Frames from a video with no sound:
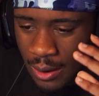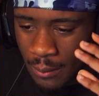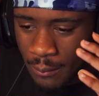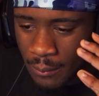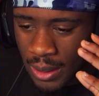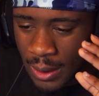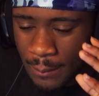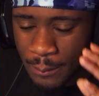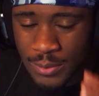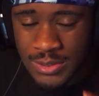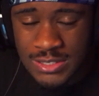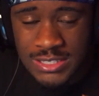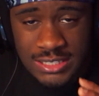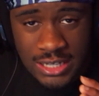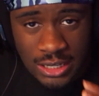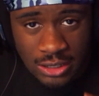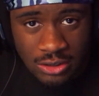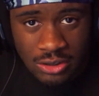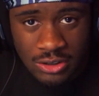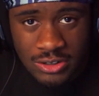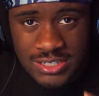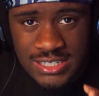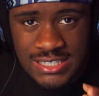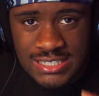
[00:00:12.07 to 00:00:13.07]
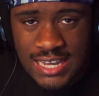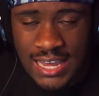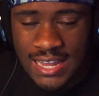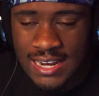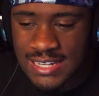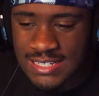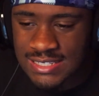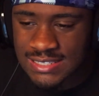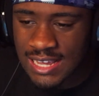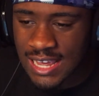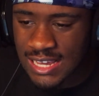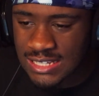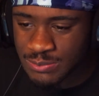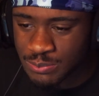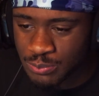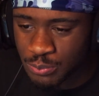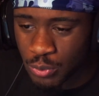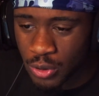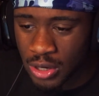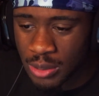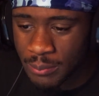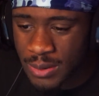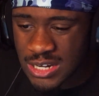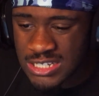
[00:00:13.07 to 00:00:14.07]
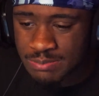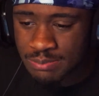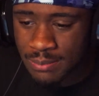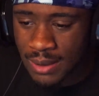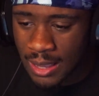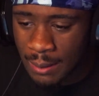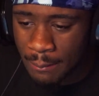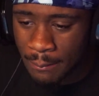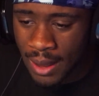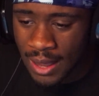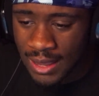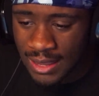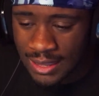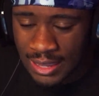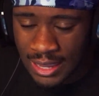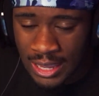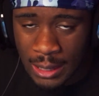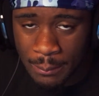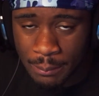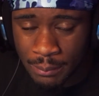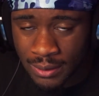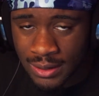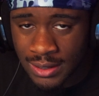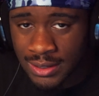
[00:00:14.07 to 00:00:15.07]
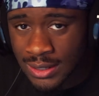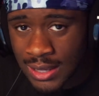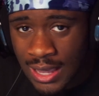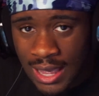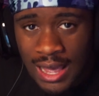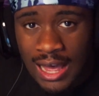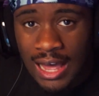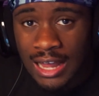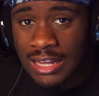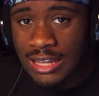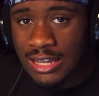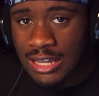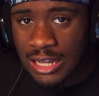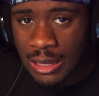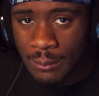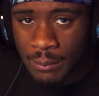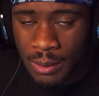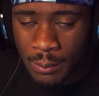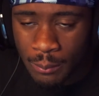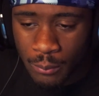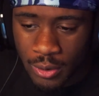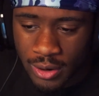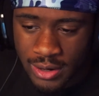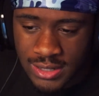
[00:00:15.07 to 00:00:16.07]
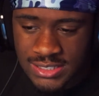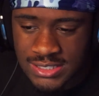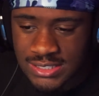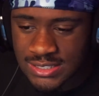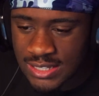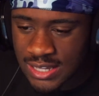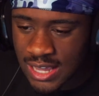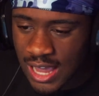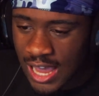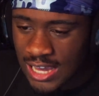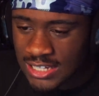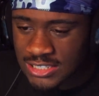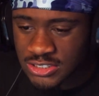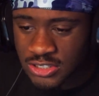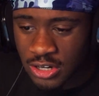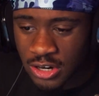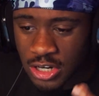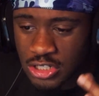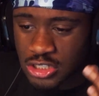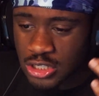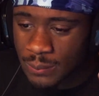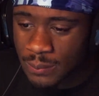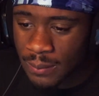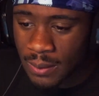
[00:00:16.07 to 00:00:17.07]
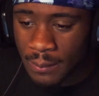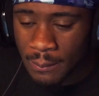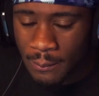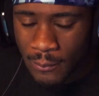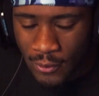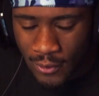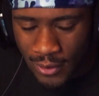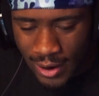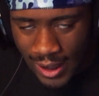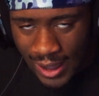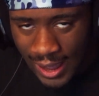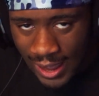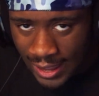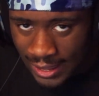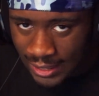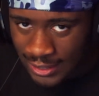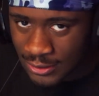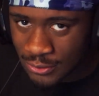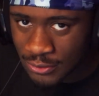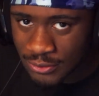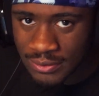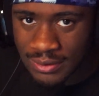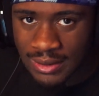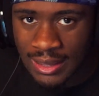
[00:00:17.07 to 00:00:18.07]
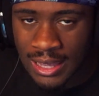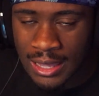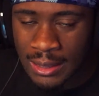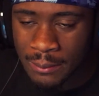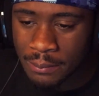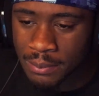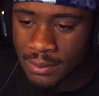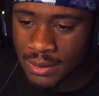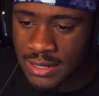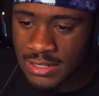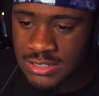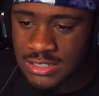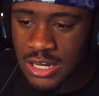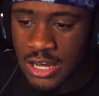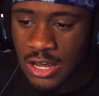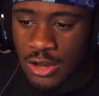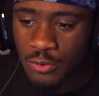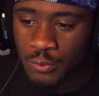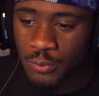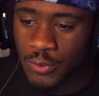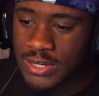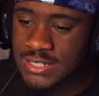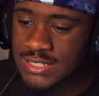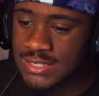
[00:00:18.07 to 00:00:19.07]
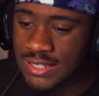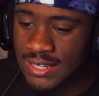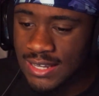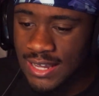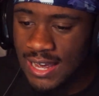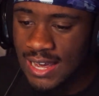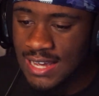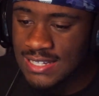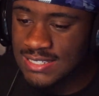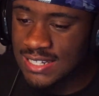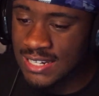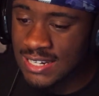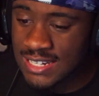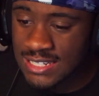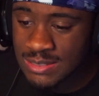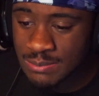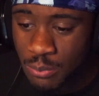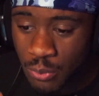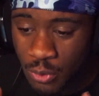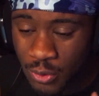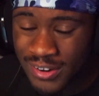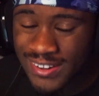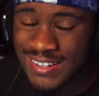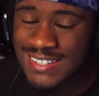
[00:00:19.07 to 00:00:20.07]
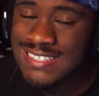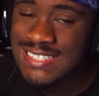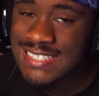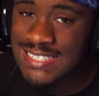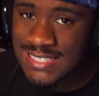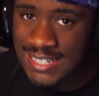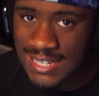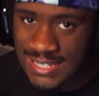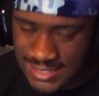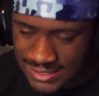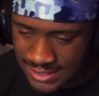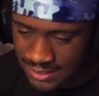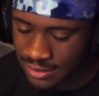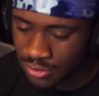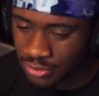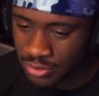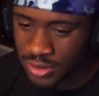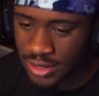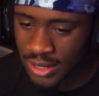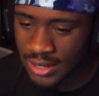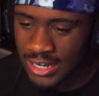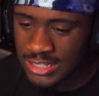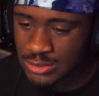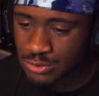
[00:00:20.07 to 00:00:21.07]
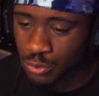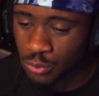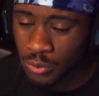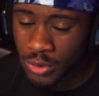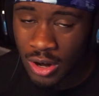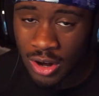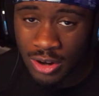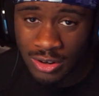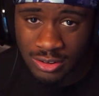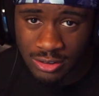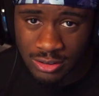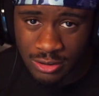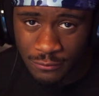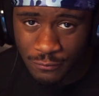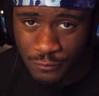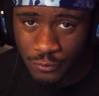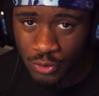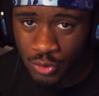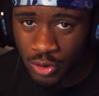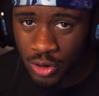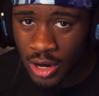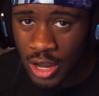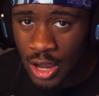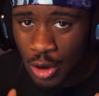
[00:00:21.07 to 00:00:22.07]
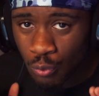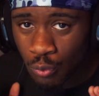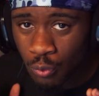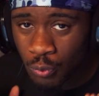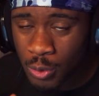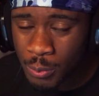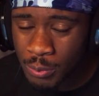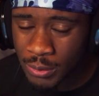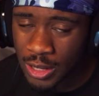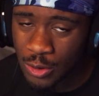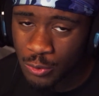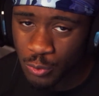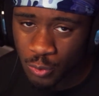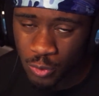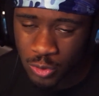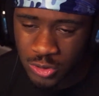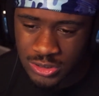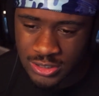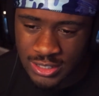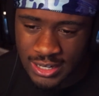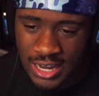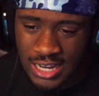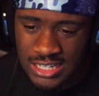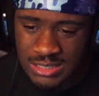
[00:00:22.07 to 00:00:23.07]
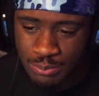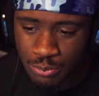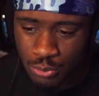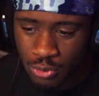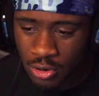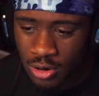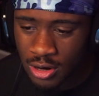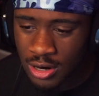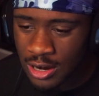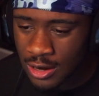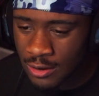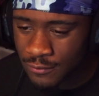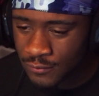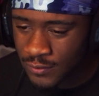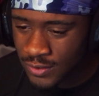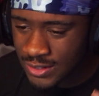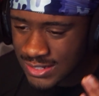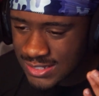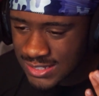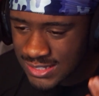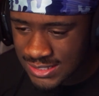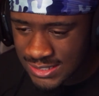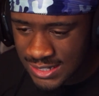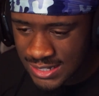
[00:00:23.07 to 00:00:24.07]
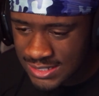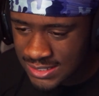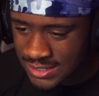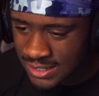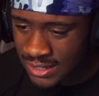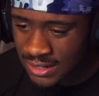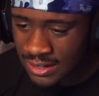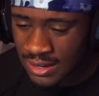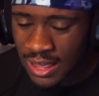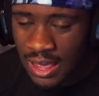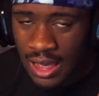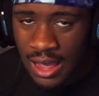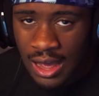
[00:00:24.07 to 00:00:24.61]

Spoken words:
in particular settings that's pretty much made my gameplay a little bit more consistent. I started dropping more high-kill gameplays recently, guys, and it's more consistent, okay? That's what we are looking for when we play Warzone, guys. More of consistent